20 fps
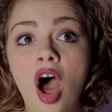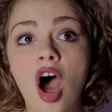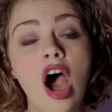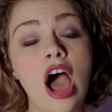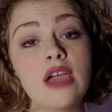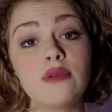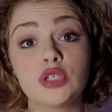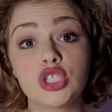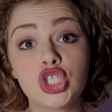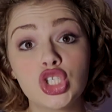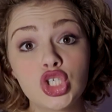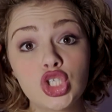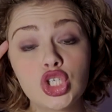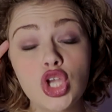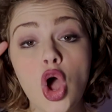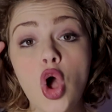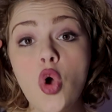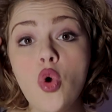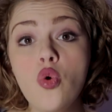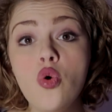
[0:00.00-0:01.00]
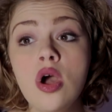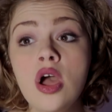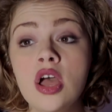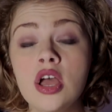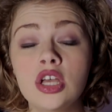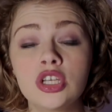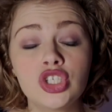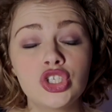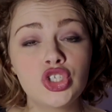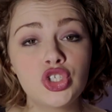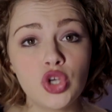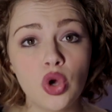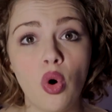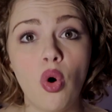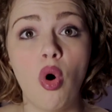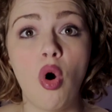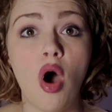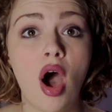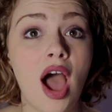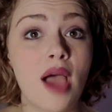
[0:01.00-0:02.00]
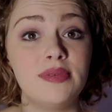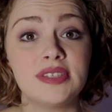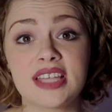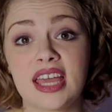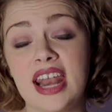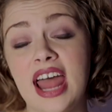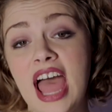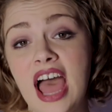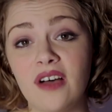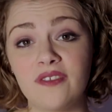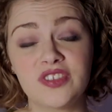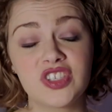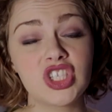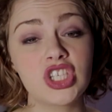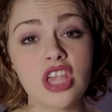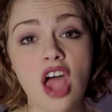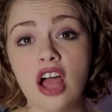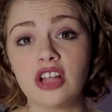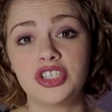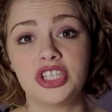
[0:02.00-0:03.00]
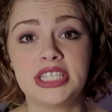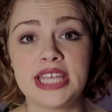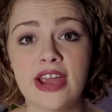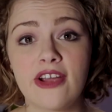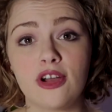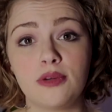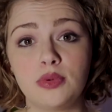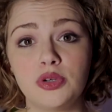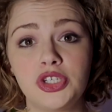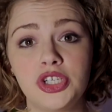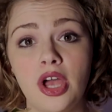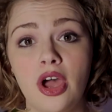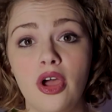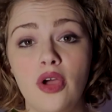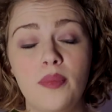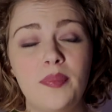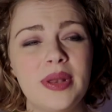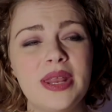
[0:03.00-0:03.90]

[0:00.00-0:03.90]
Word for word: I was so sure I was gonna have such a terrible show,